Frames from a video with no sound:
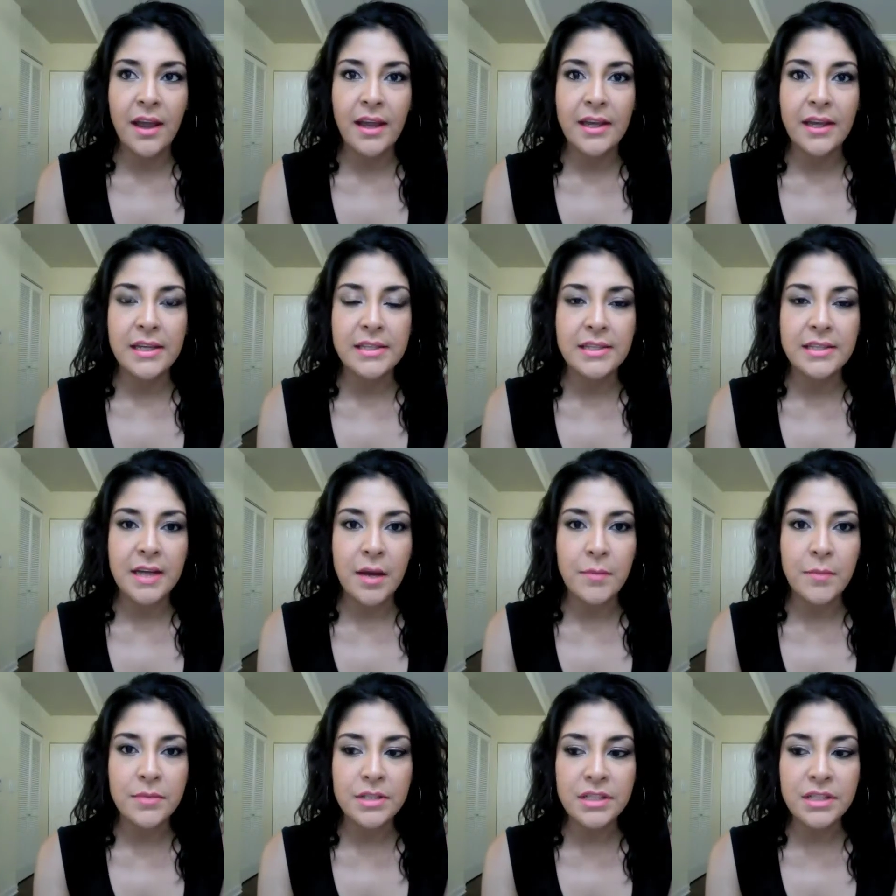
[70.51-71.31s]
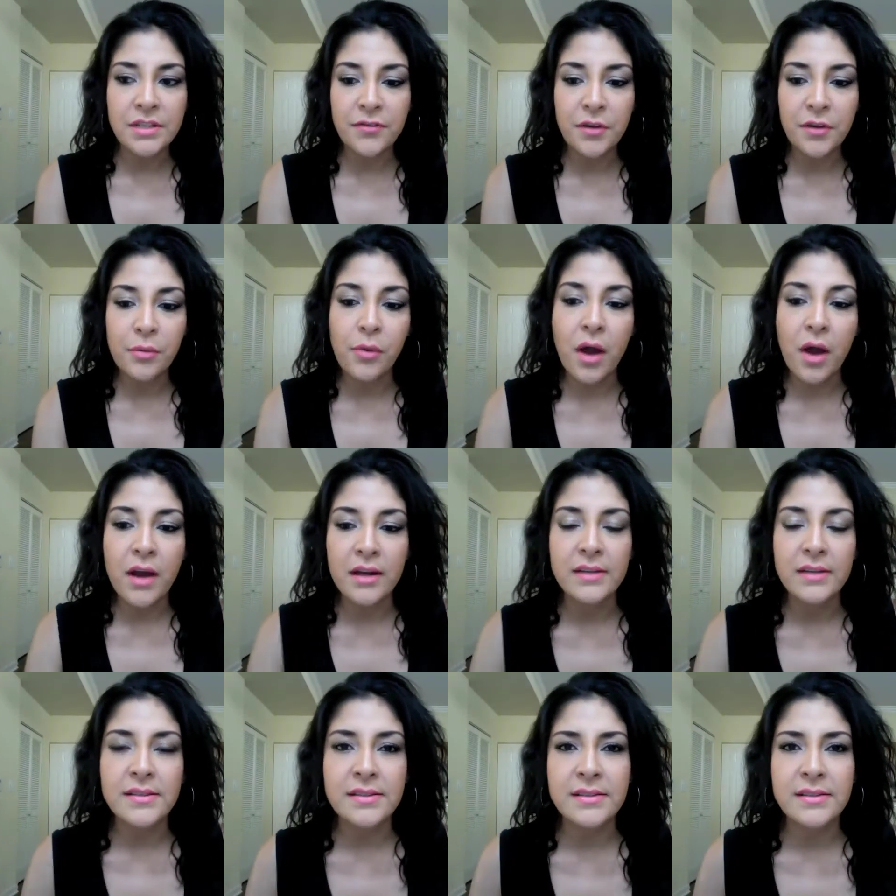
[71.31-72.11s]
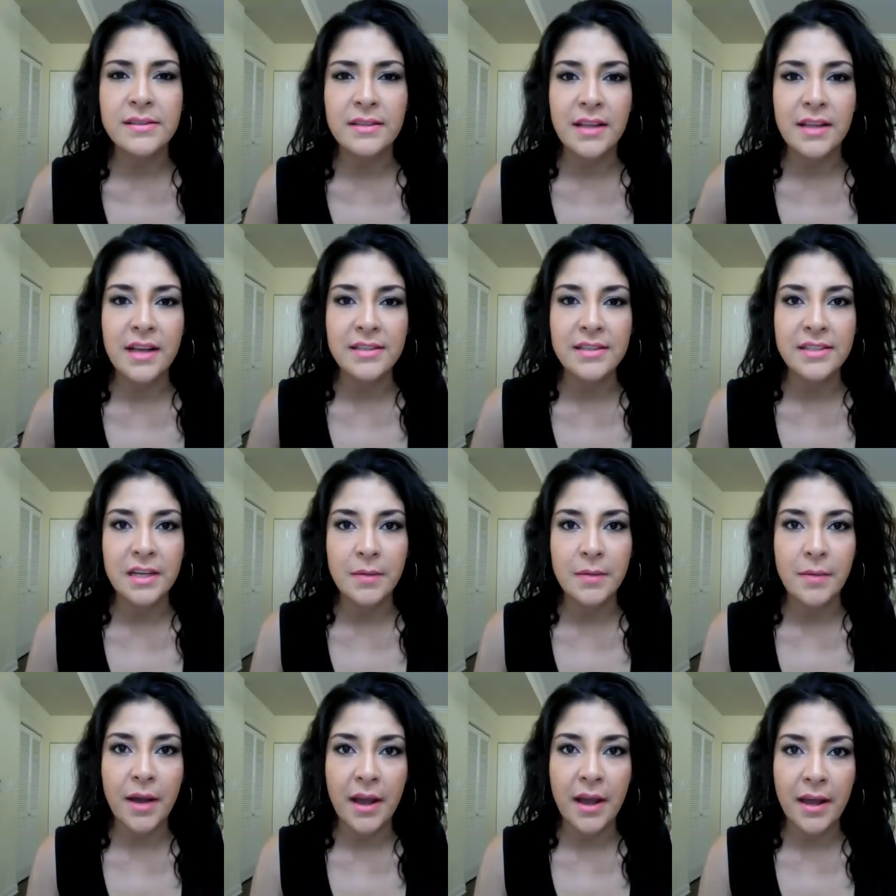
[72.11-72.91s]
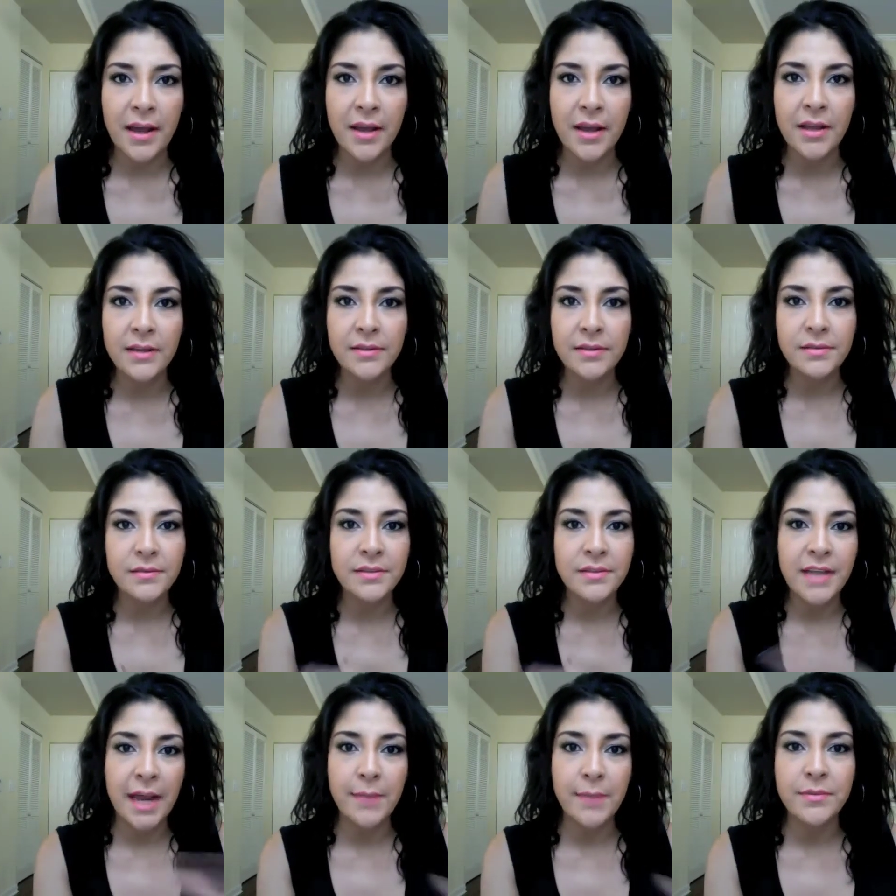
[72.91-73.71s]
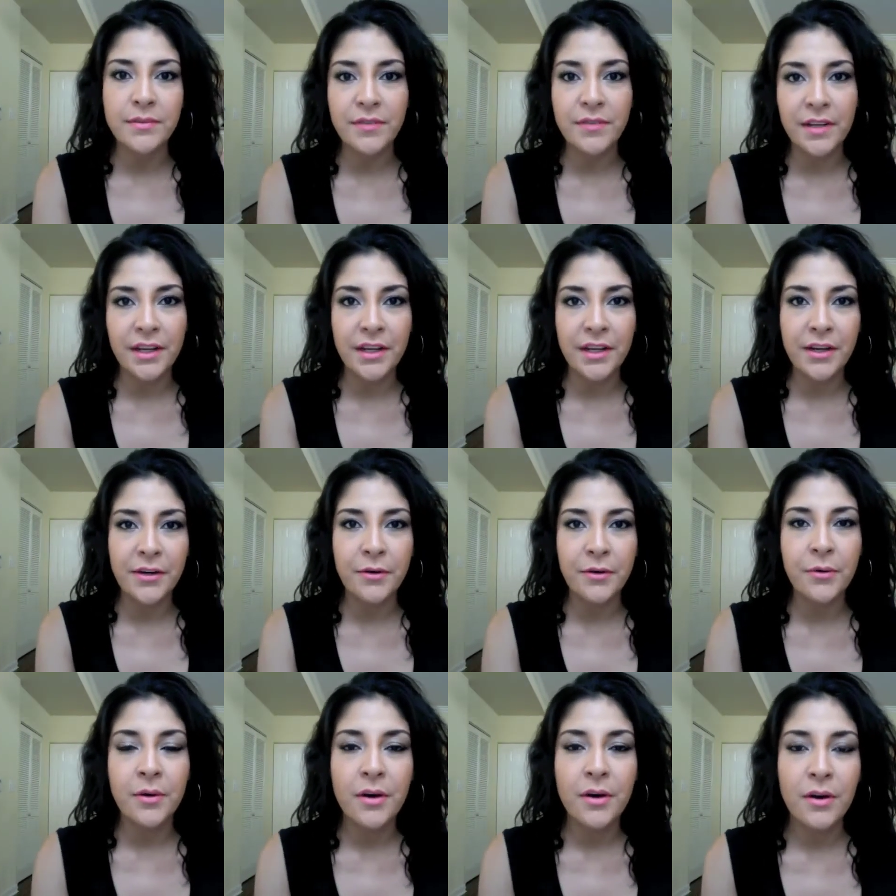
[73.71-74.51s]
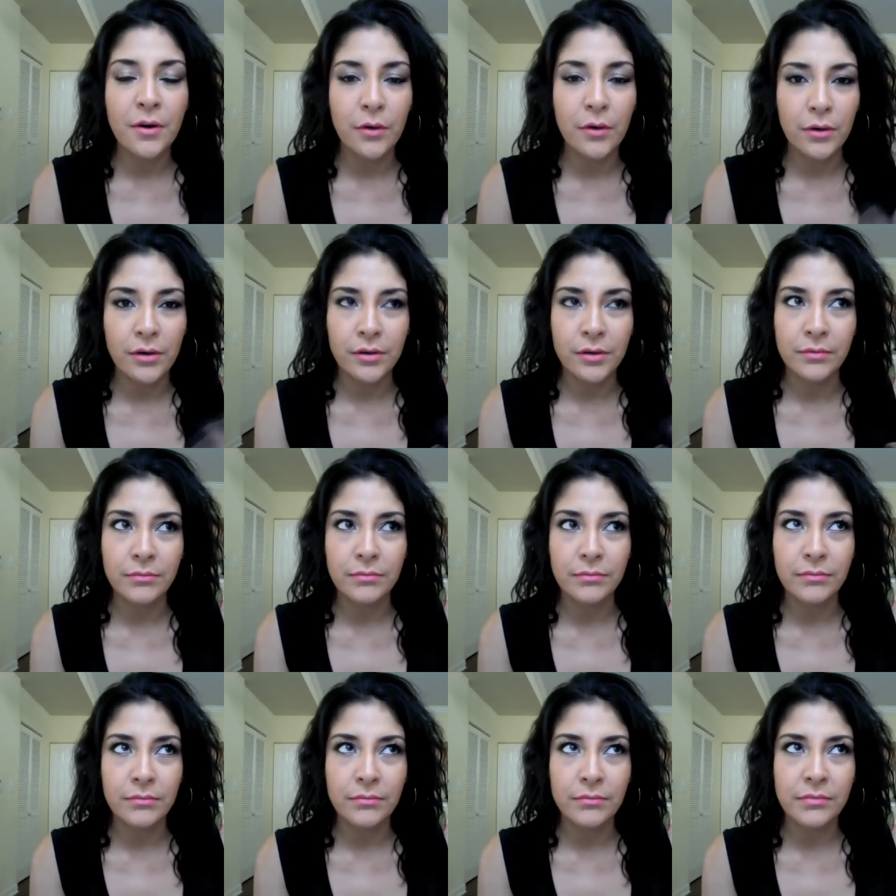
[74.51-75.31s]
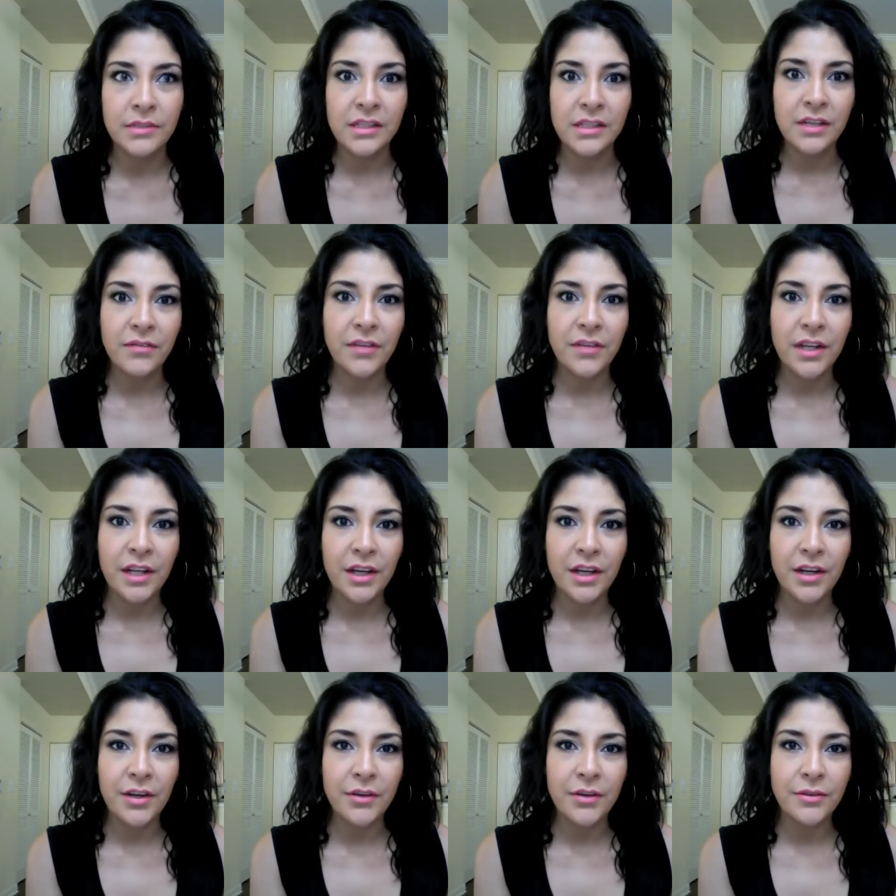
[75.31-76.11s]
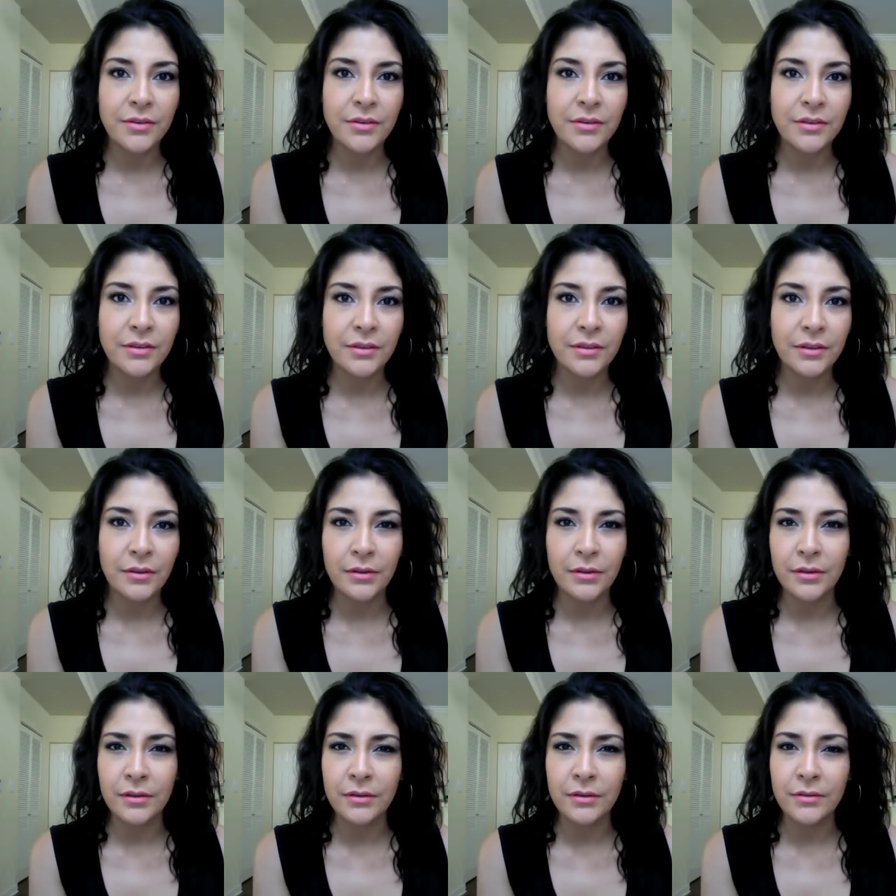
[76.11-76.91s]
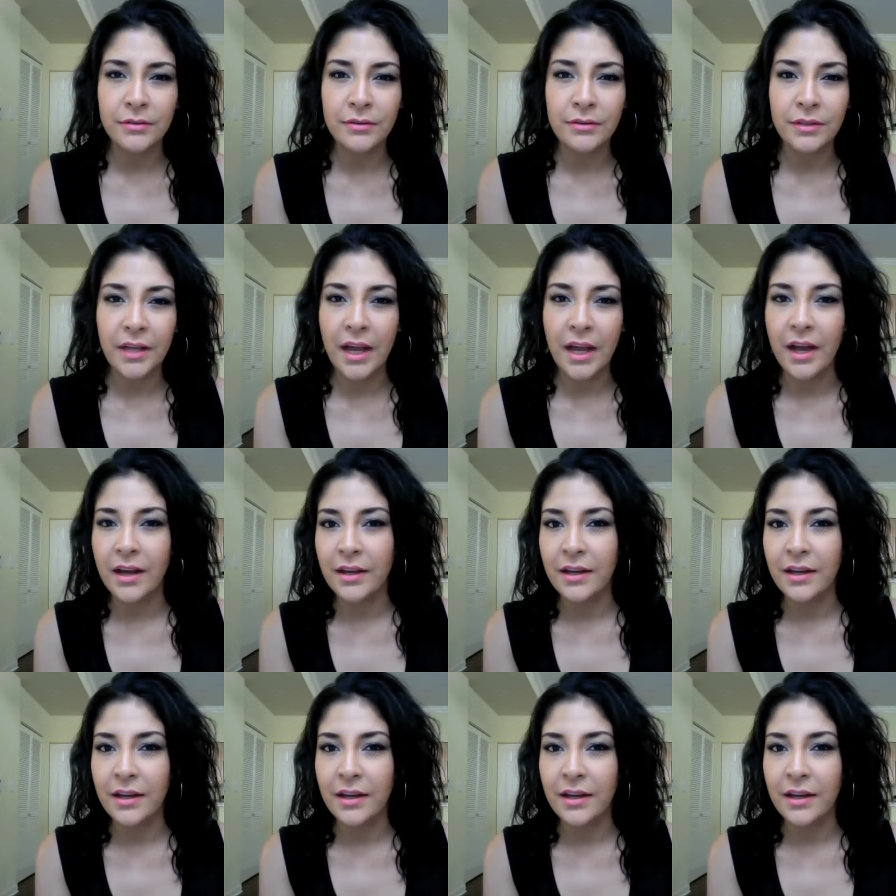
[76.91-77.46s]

and um, just a few products since the last time I taped a video or did a video or yeah.